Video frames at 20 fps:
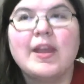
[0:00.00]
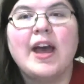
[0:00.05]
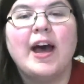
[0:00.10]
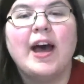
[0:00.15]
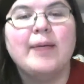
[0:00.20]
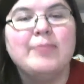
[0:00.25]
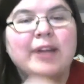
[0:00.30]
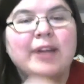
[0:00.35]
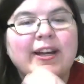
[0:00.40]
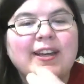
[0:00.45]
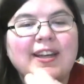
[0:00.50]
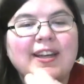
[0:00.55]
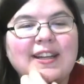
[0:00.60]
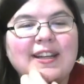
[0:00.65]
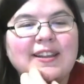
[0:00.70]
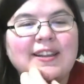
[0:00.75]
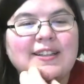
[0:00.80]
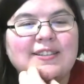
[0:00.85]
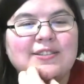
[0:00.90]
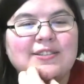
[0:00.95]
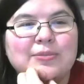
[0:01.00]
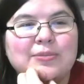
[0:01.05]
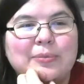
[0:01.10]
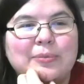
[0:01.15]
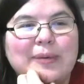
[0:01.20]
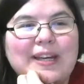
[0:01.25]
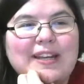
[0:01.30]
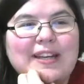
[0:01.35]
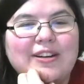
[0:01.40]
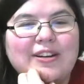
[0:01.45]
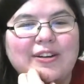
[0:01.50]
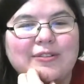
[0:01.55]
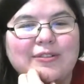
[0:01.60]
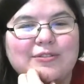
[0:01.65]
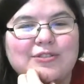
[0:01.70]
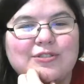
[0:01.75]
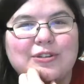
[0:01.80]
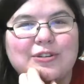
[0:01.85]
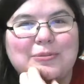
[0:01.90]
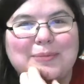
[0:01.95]
I'm not getting the sweet
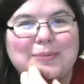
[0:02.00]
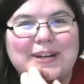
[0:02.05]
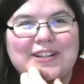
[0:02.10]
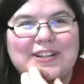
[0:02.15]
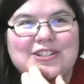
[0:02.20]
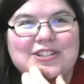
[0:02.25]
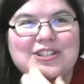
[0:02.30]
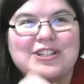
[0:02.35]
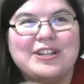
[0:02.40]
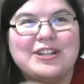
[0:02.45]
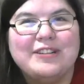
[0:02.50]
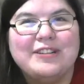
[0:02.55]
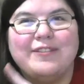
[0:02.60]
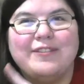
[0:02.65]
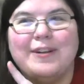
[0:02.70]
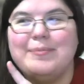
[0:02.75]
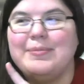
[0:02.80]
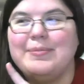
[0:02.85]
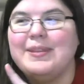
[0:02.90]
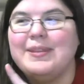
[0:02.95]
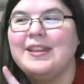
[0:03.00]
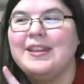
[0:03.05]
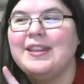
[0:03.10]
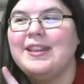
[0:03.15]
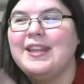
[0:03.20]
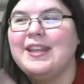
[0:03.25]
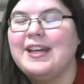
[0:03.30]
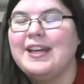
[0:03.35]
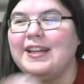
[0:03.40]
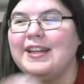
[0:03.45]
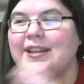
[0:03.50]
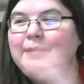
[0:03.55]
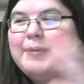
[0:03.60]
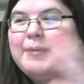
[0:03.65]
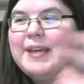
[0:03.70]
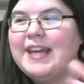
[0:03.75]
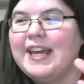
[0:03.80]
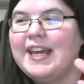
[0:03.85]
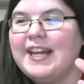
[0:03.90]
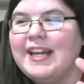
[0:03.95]
notes so much from the
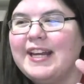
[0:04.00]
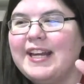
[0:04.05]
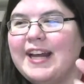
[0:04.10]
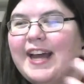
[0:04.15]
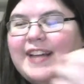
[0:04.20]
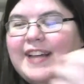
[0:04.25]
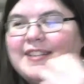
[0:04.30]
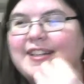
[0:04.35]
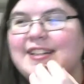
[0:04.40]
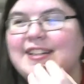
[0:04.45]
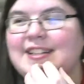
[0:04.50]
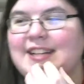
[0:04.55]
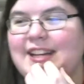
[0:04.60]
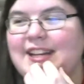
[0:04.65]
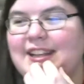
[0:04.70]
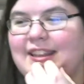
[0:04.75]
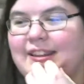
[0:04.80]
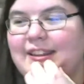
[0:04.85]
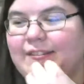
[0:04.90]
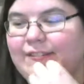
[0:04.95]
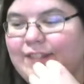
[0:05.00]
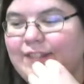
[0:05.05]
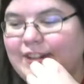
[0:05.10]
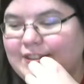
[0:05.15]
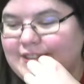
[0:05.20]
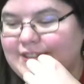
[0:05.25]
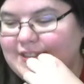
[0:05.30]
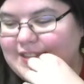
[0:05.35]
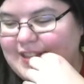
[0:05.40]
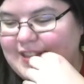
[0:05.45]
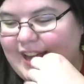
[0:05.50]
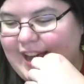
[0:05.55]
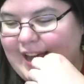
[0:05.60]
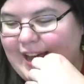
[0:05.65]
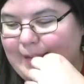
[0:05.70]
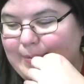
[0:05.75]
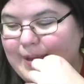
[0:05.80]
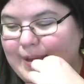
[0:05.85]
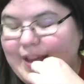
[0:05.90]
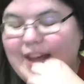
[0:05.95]
beginning as I did the first
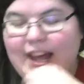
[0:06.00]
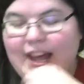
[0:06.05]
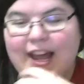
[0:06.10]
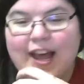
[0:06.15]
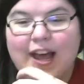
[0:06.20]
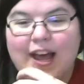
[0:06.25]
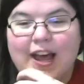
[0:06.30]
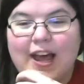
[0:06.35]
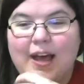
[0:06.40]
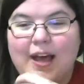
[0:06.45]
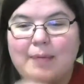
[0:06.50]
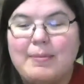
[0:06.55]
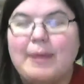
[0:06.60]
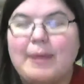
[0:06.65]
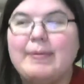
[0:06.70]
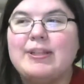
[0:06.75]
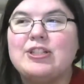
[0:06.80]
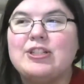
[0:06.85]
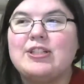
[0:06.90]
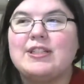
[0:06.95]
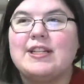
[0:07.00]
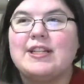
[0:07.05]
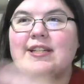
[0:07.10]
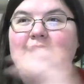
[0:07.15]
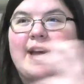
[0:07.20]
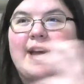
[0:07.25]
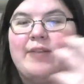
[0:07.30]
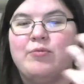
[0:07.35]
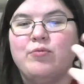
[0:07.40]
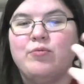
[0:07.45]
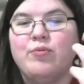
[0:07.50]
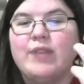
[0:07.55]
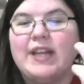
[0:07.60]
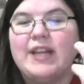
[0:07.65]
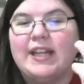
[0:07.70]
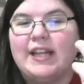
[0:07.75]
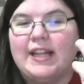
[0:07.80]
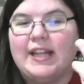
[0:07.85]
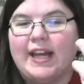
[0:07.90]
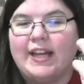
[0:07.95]
sip. Maybe it's just because I
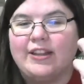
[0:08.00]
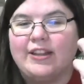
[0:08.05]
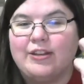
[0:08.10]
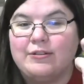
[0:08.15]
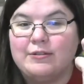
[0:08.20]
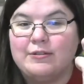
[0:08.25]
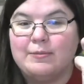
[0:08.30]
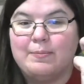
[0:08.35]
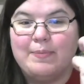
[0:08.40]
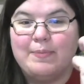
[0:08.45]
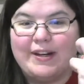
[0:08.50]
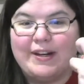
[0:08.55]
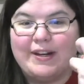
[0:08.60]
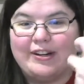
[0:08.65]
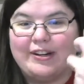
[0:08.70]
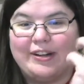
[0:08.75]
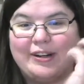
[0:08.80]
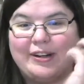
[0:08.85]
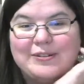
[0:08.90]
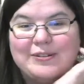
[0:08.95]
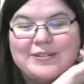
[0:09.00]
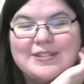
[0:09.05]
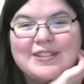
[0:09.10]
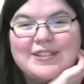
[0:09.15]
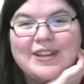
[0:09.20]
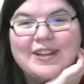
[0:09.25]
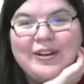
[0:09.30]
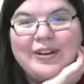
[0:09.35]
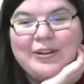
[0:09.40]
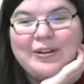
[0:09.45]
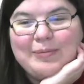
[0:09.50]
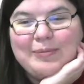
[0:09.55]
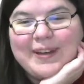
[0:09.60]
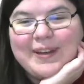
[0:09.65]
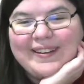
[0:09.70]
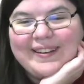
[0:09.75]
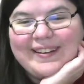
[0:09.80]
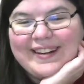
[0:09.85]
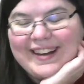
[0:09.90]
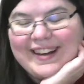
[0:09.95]
really like those bitter notes. Oh my
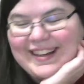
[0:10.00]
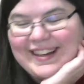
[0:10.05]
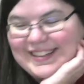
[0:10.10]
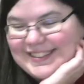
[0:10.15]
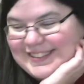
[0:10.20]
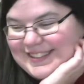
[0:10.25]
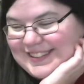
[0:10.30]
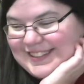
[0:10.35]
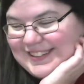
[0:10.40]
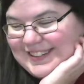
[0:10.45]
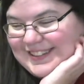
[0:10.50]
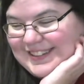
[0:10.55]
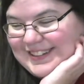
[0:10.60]
goodness.